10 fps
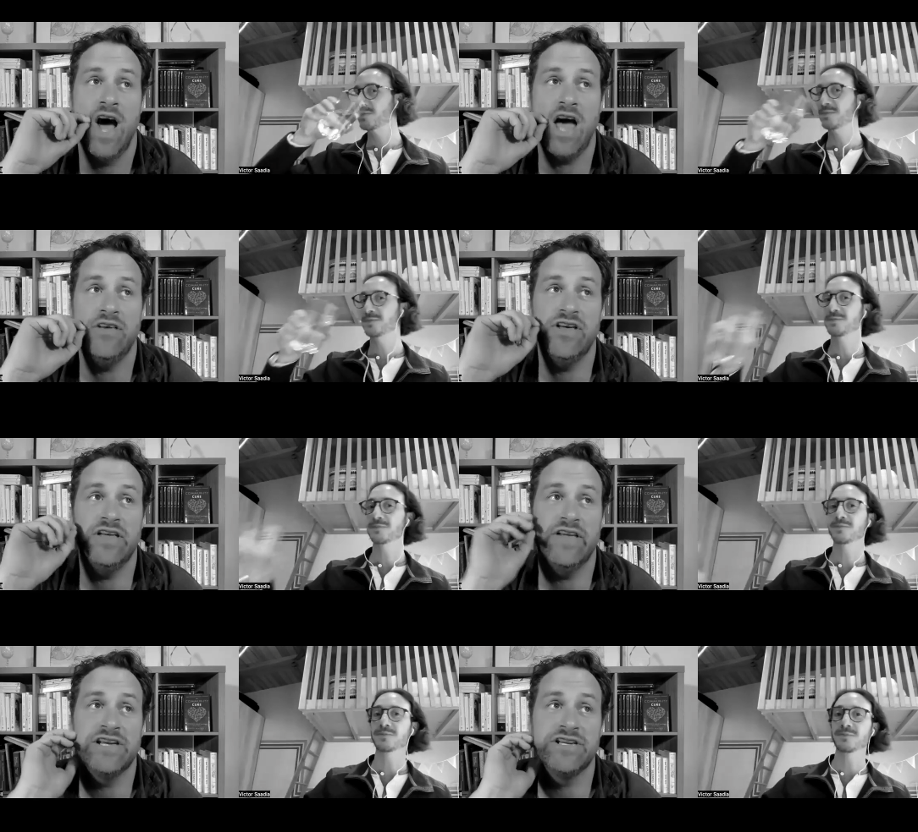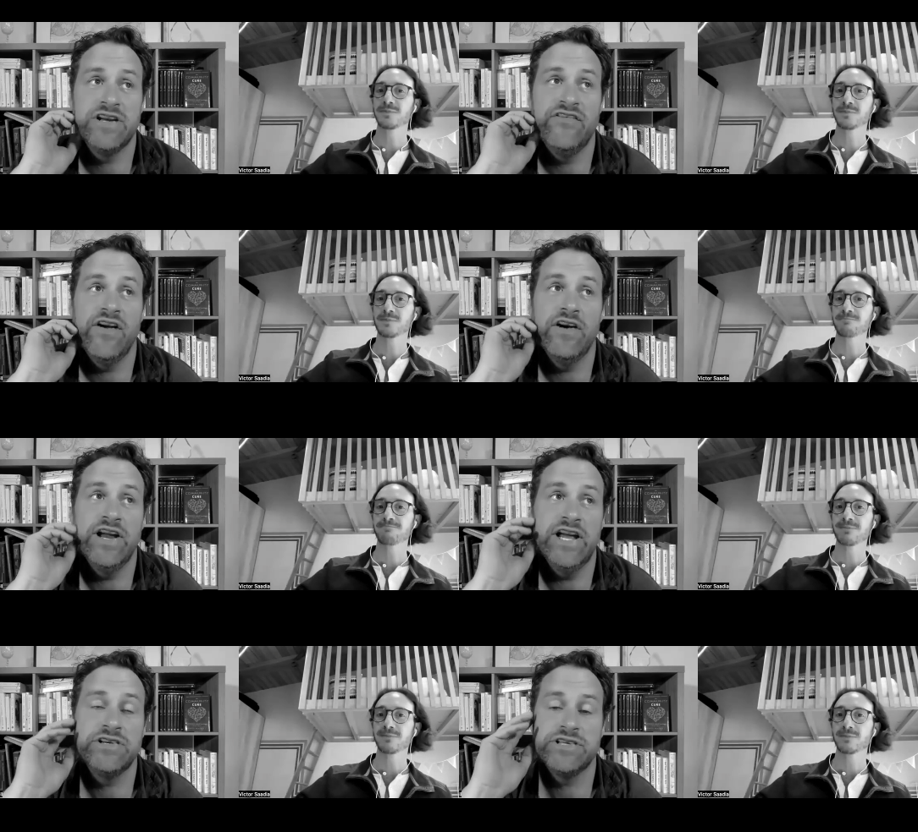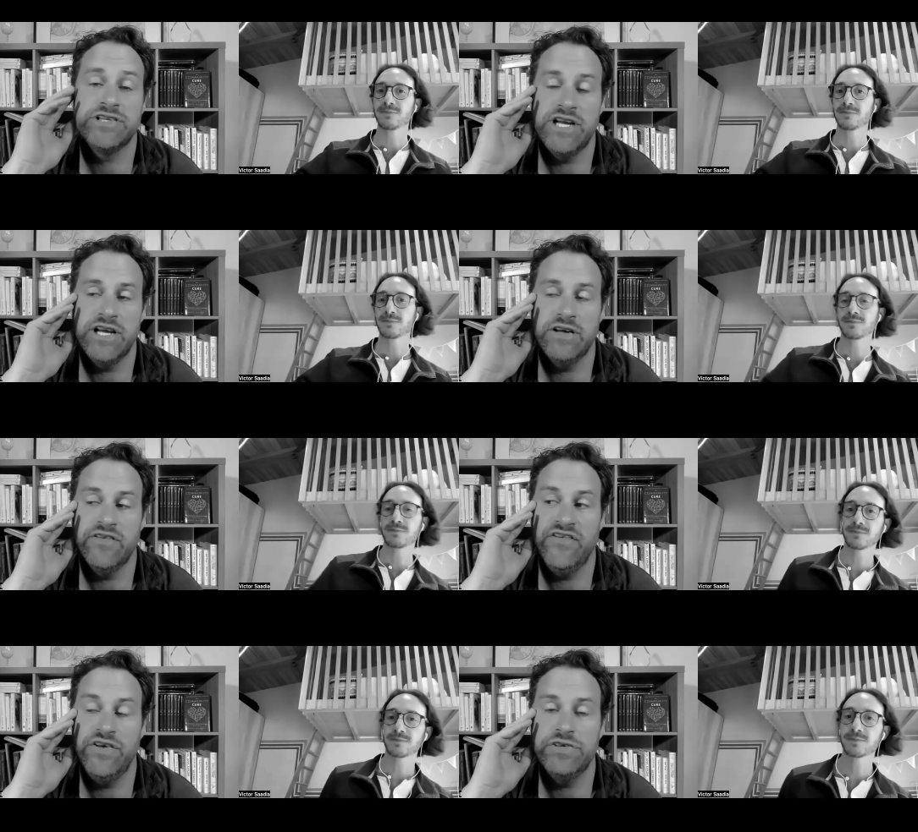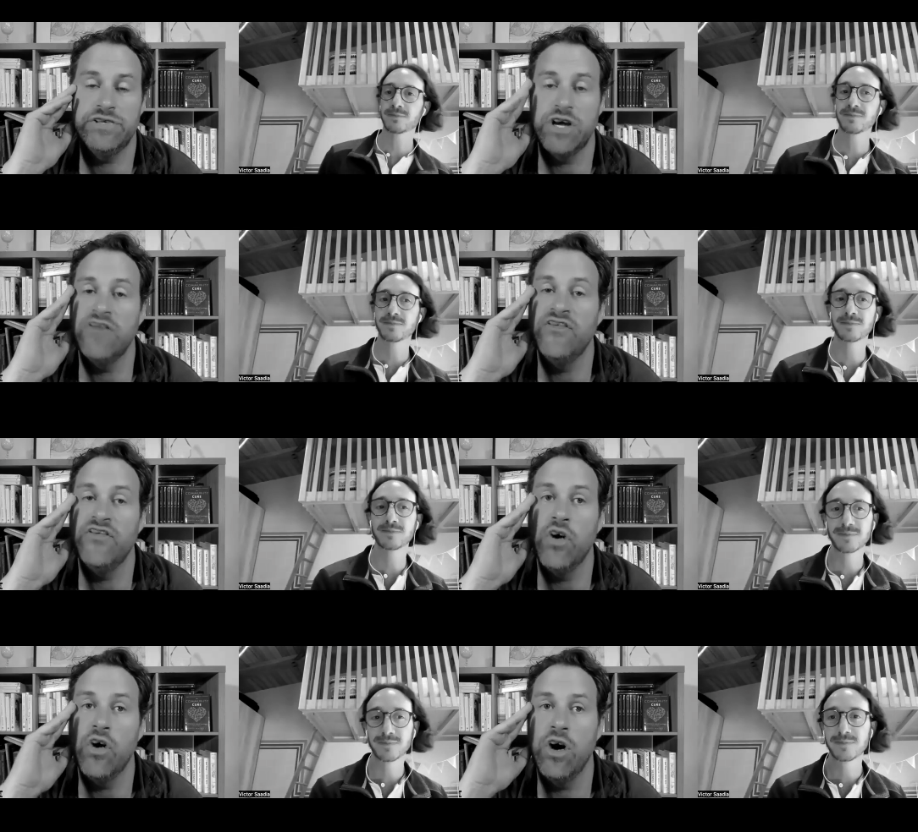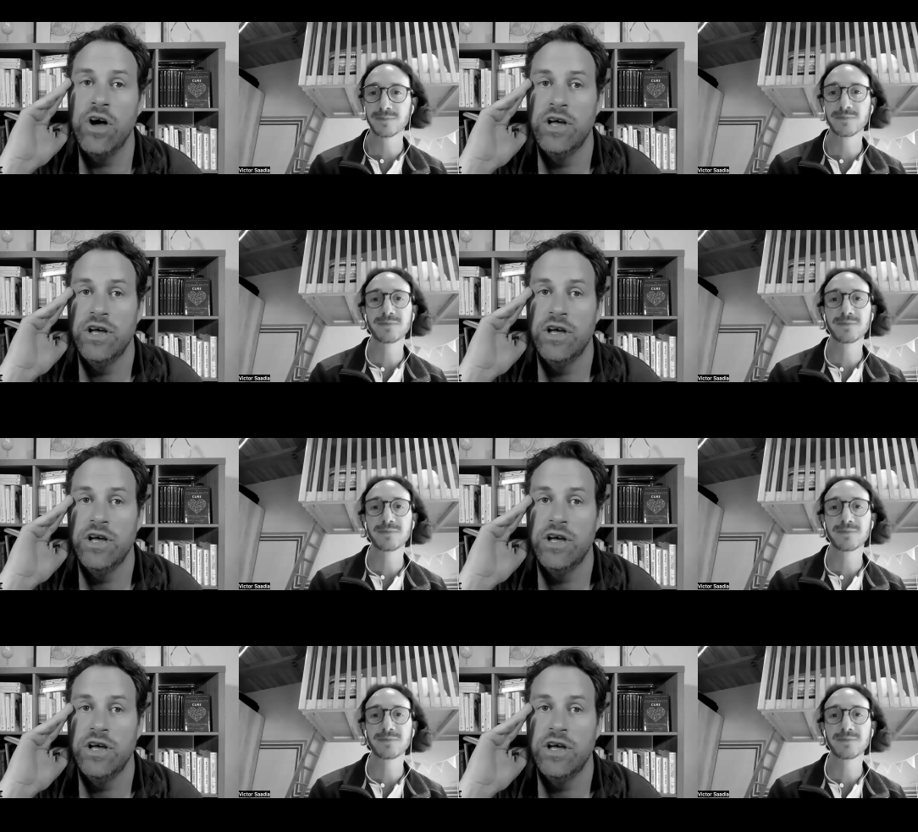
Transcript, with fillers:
Speaker 1: I think there's a very interesting future for